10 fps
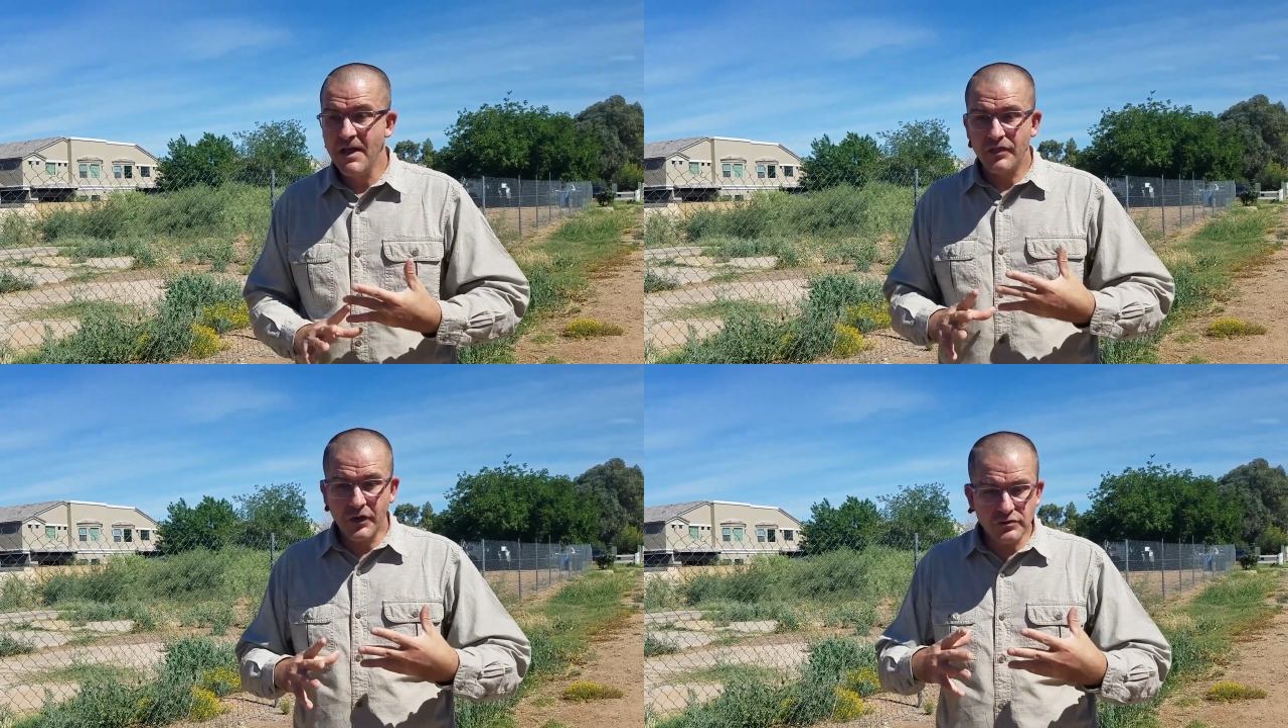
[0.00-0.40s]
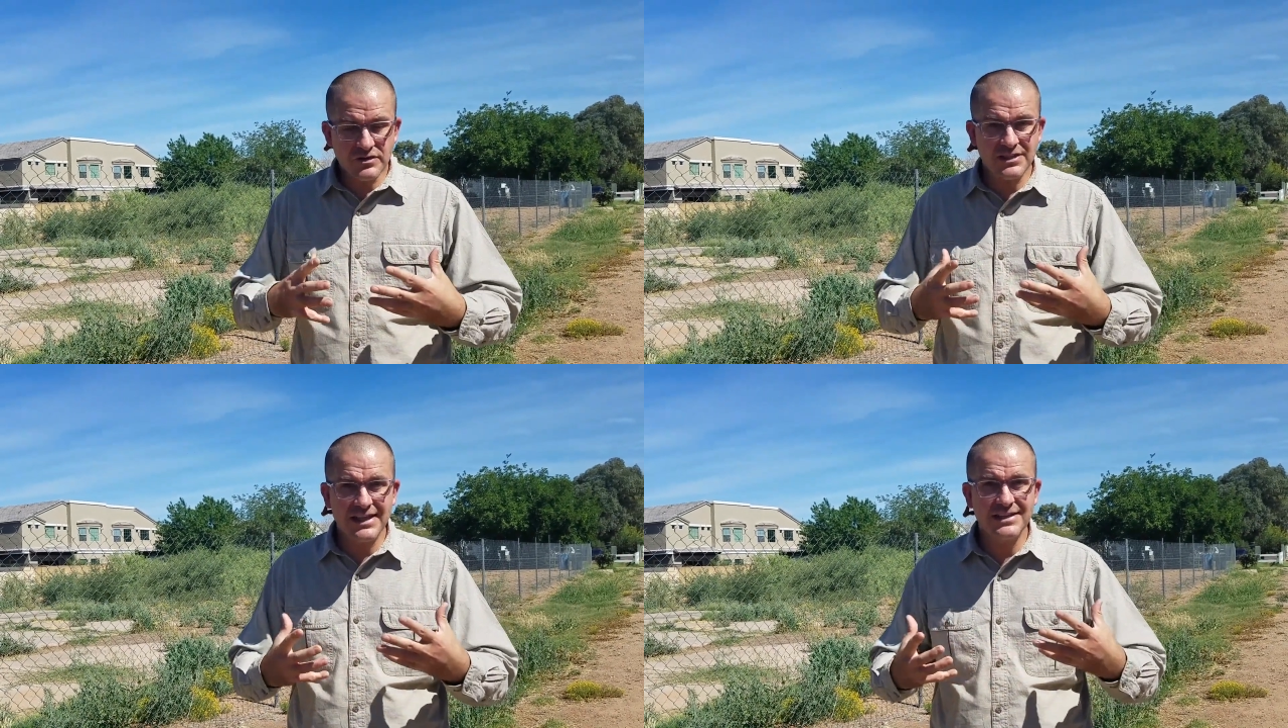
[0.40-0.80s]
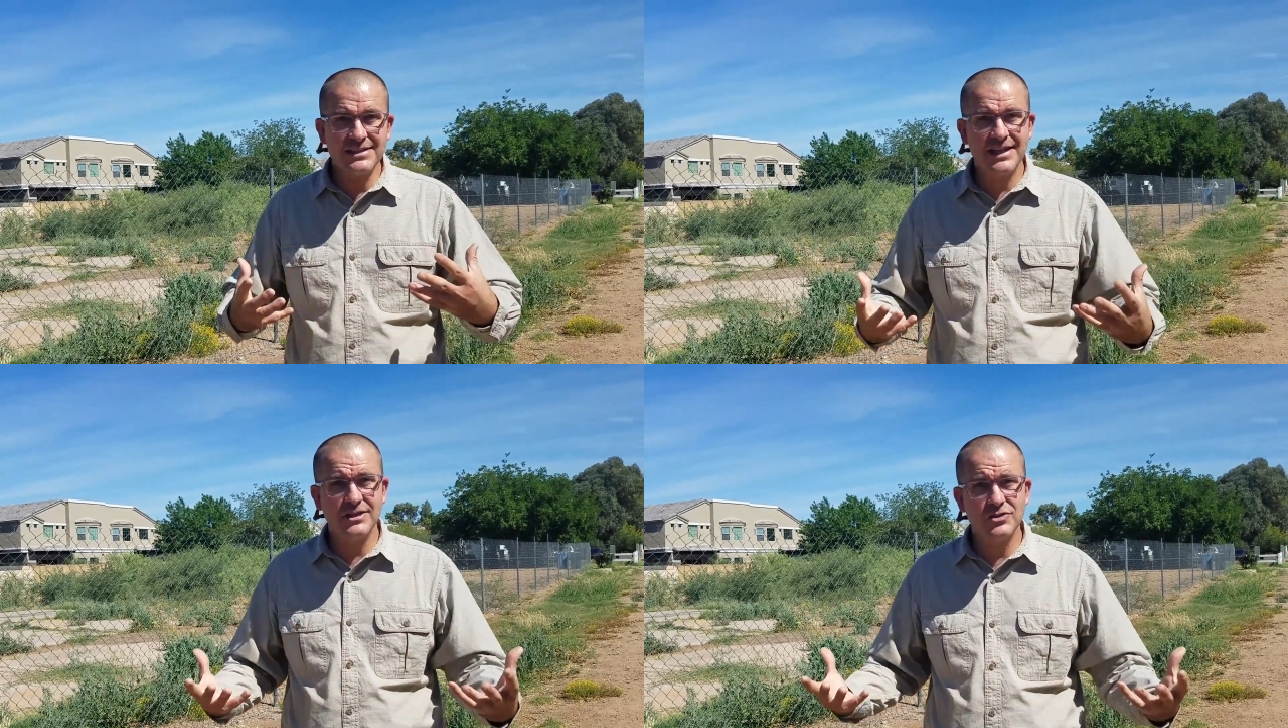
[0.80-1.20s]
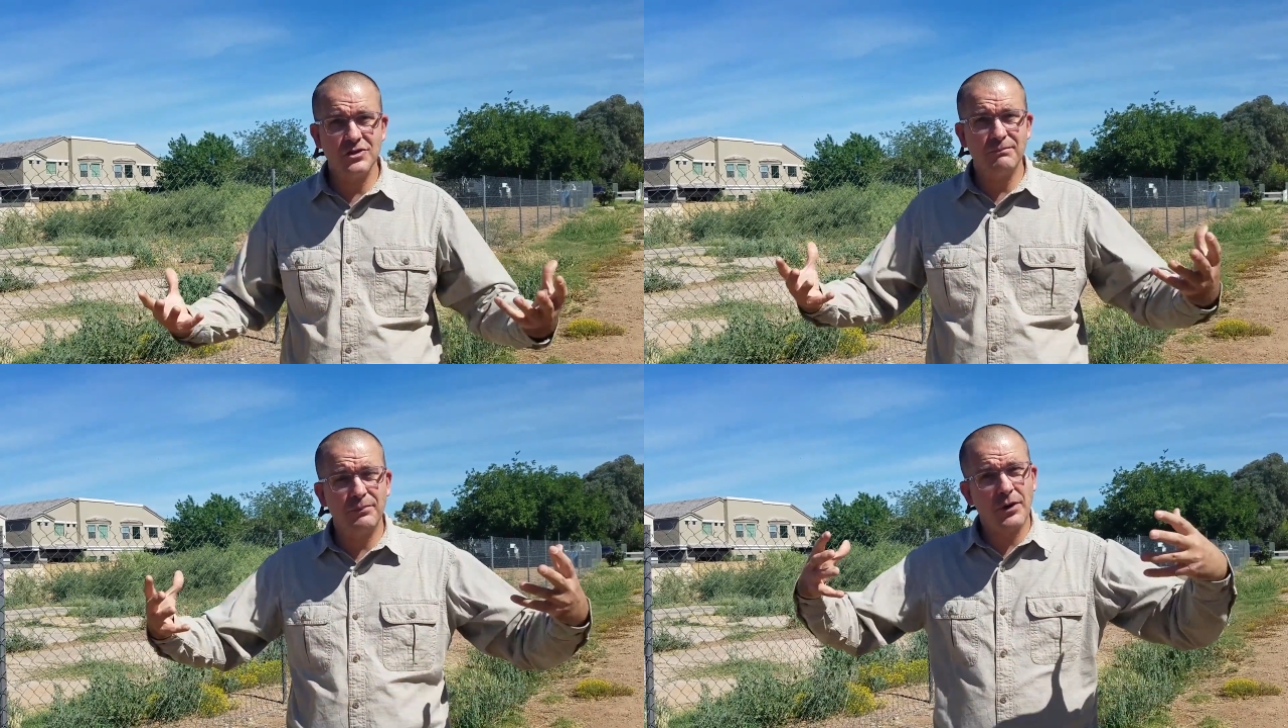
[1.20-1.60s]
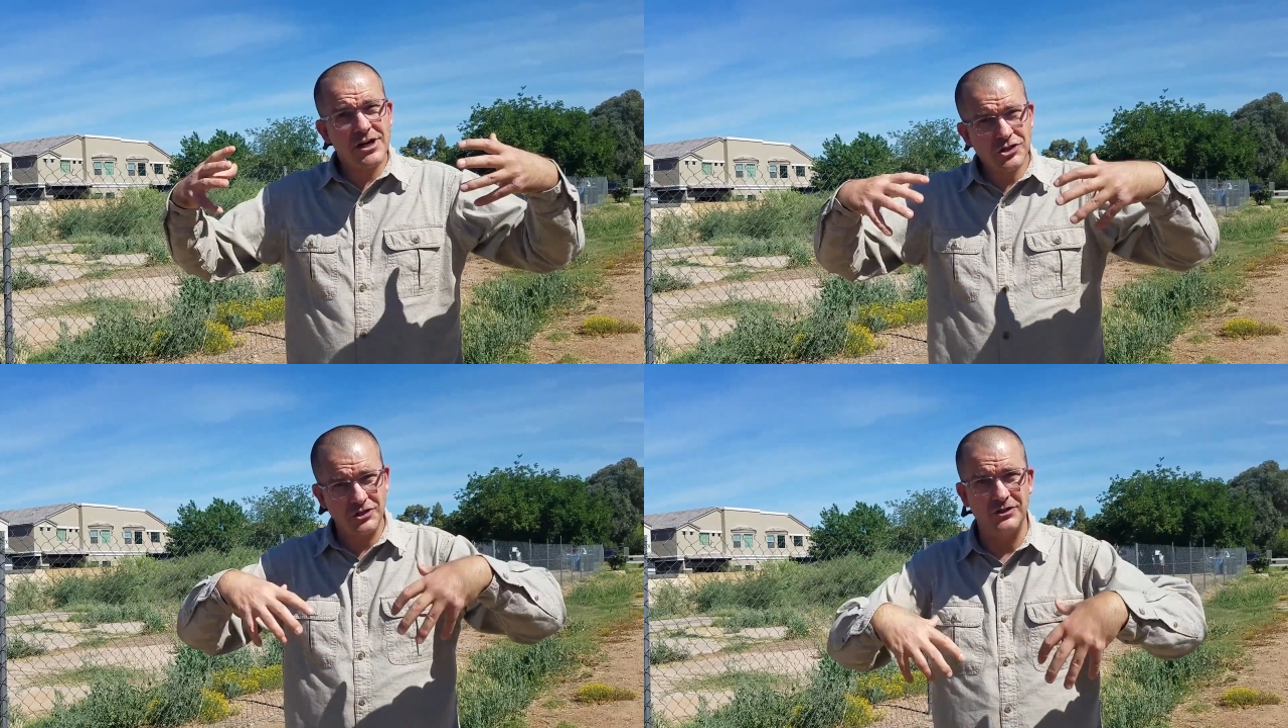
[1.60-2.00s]
Those things exert
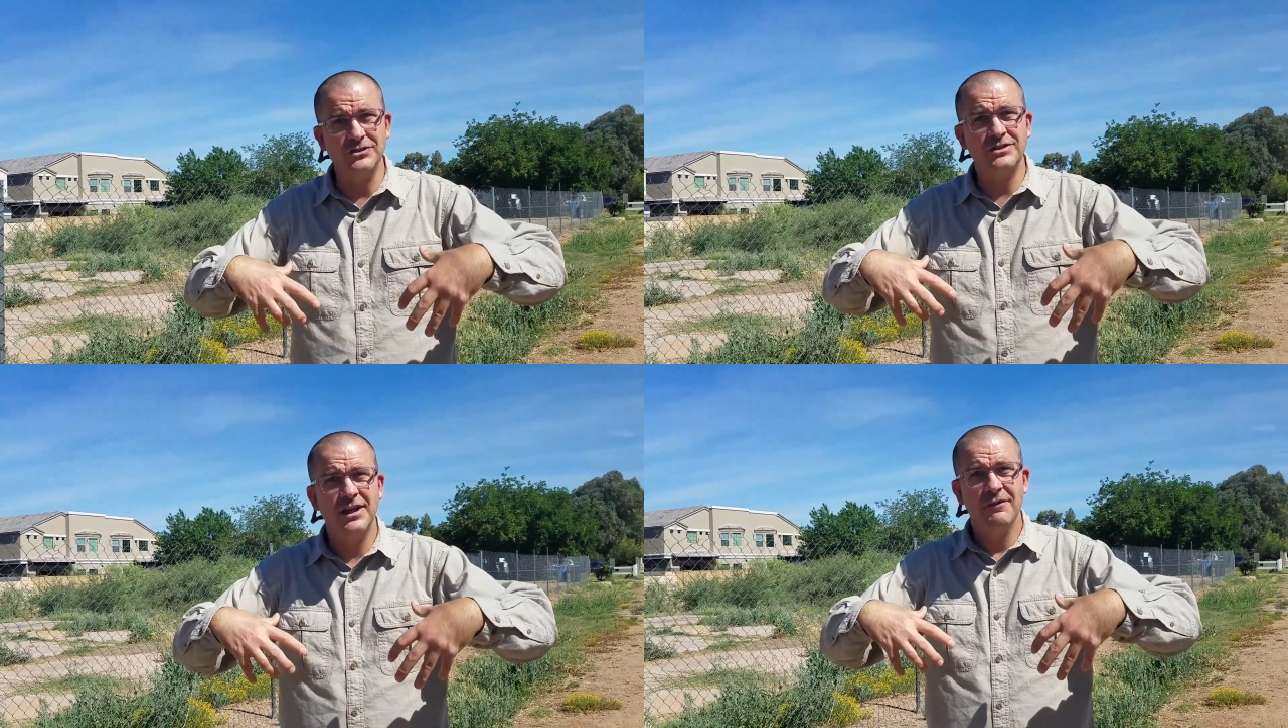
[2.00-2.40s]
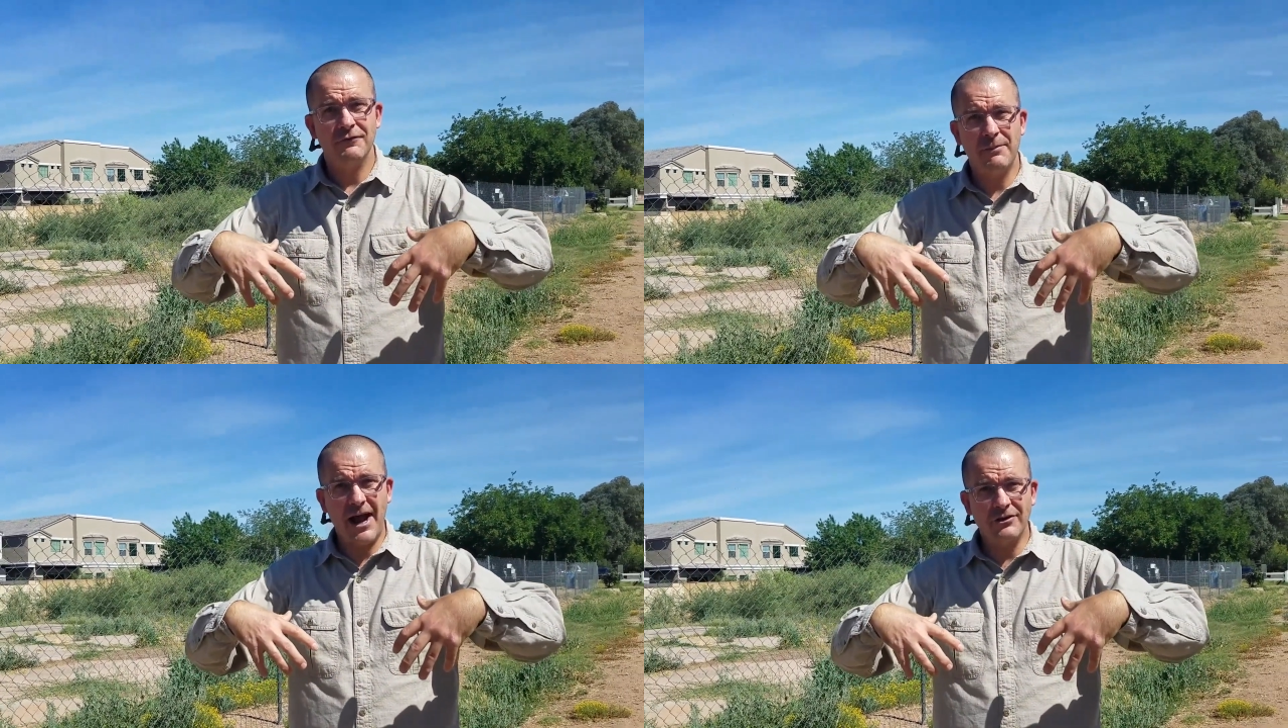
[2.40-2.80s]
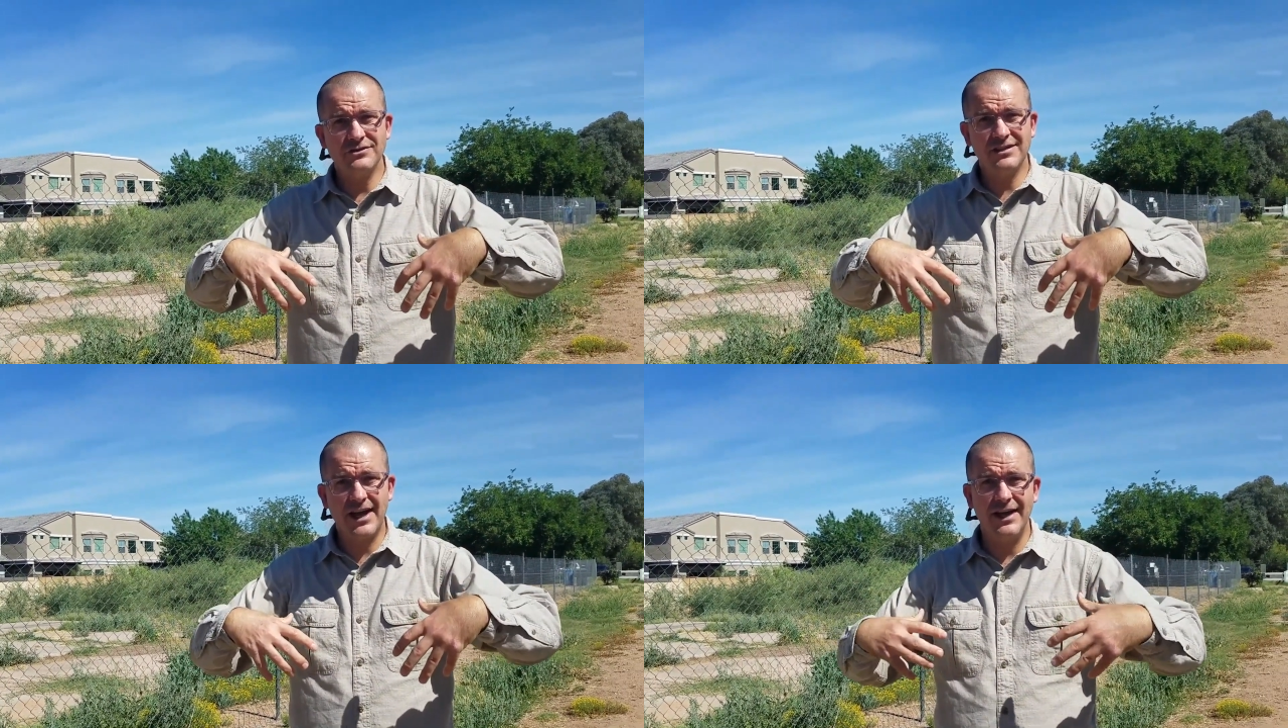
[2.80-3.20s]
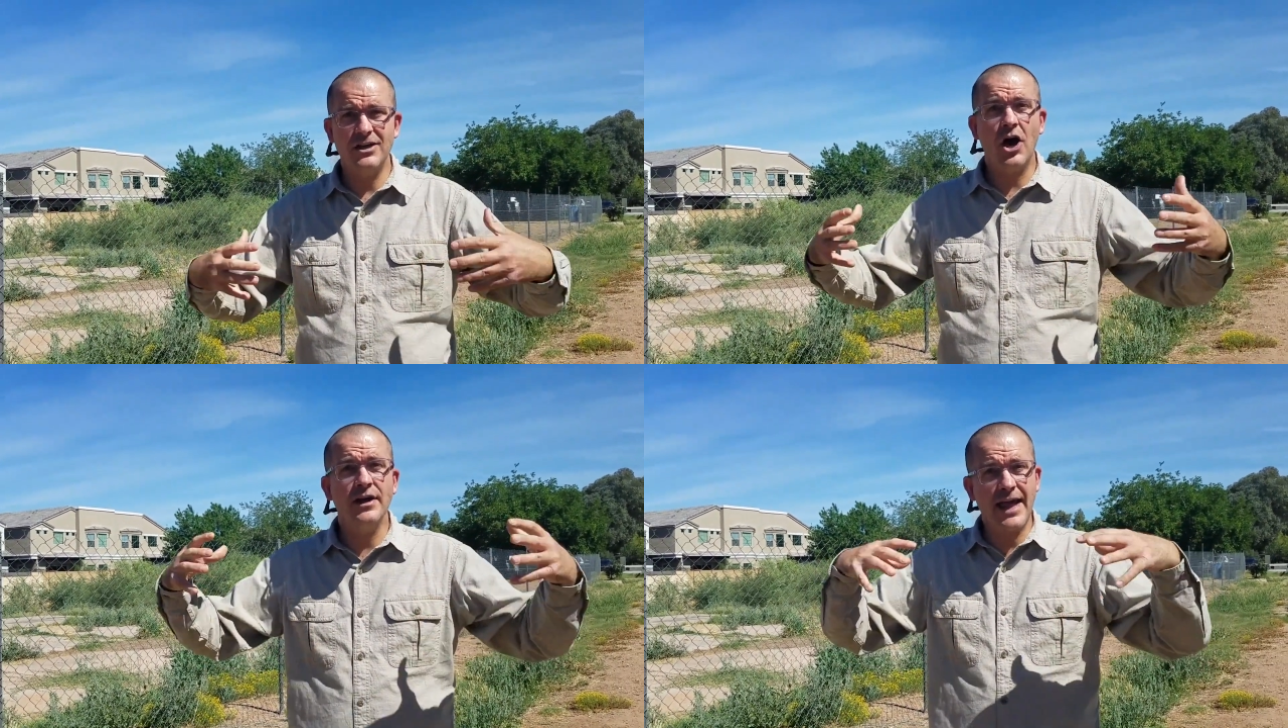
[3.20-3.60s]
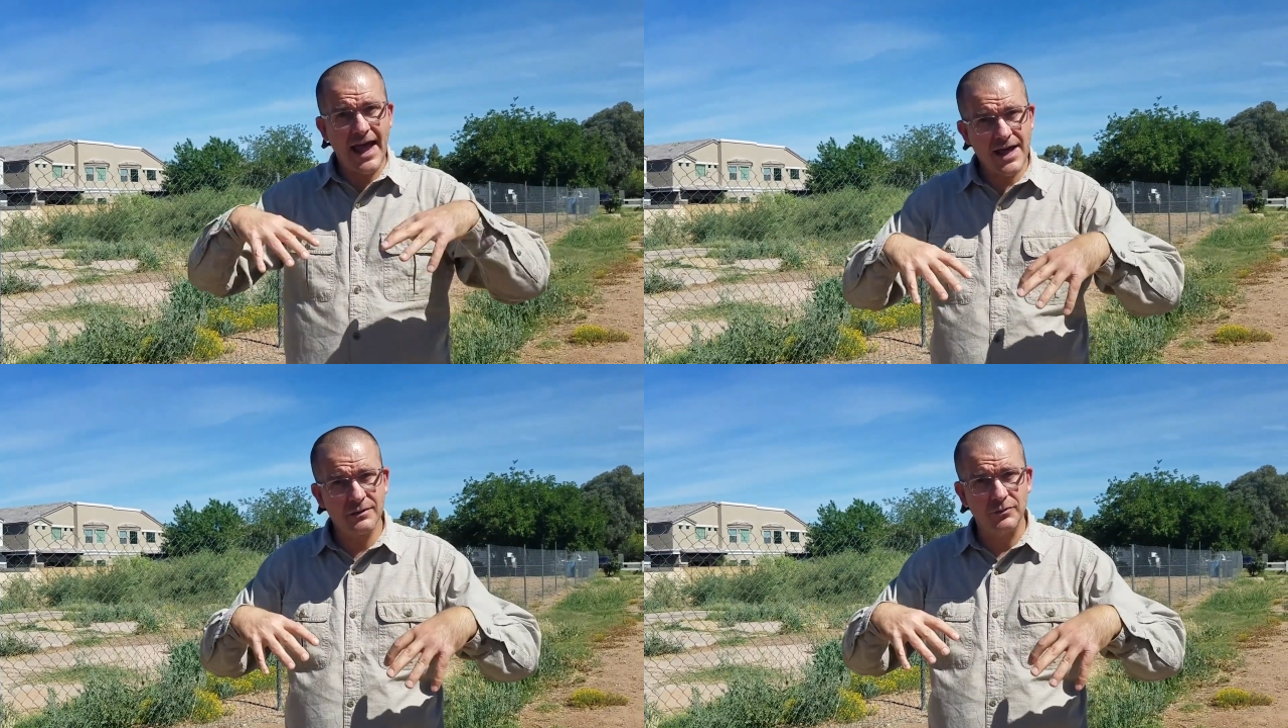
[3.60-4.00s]
pressures from outside on
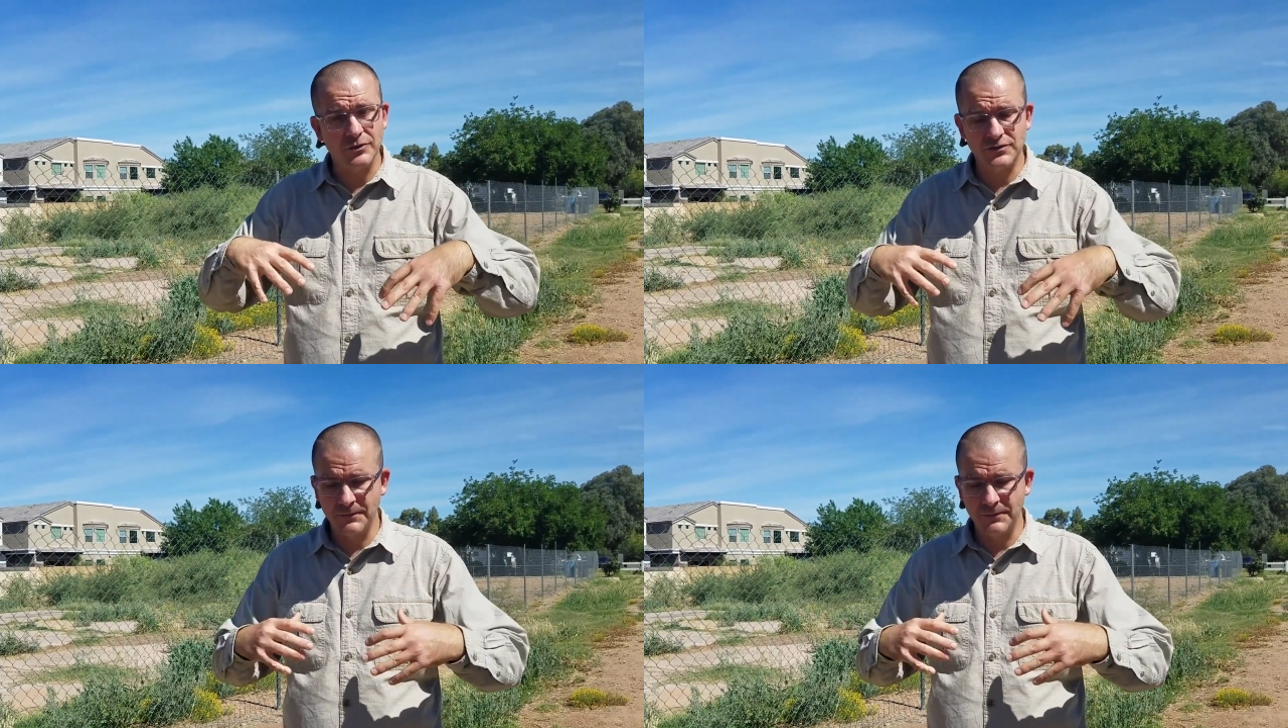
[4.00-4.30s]
animals.